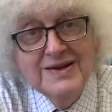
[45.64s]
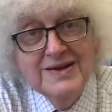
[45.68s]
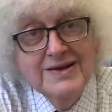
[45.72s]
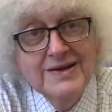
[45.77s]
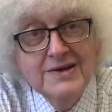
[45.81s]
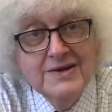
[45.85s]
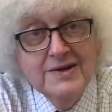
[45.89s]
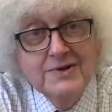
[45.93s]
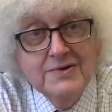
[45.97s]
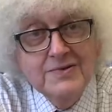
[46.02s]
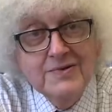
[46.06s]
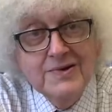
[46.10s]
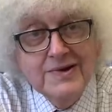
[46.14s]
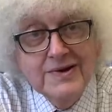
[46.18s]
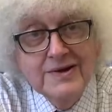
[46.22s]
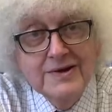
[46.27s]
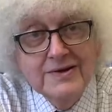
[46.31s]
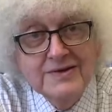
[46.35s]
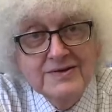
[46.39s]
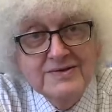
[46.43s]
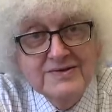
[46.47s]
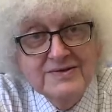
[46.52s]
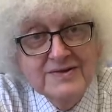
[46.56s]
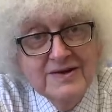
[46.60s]
in a
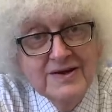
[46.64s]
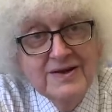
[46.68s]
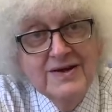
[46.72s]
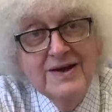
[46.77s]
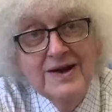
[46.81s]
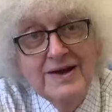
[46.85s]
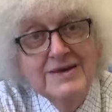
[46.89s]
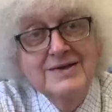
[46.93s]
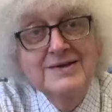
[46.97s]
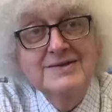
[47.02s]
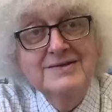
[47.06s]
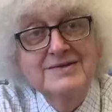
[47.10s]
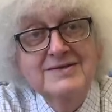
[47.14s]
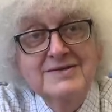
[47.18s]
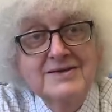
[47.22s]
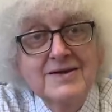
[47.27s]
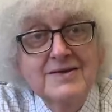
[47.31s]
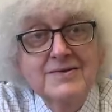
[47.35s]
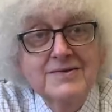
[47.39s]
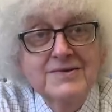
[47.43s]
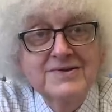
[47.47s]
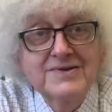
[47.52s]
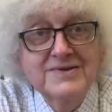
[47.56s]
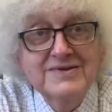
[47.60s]
nucleus and it's
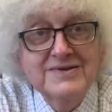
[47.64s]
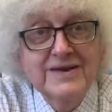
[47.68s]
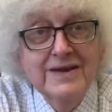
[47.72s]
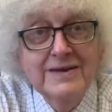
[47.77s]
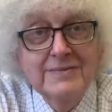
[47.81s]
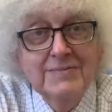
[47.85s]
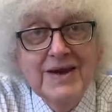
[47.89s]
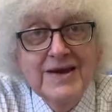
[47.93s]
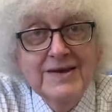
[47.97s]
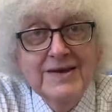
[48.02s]
still the same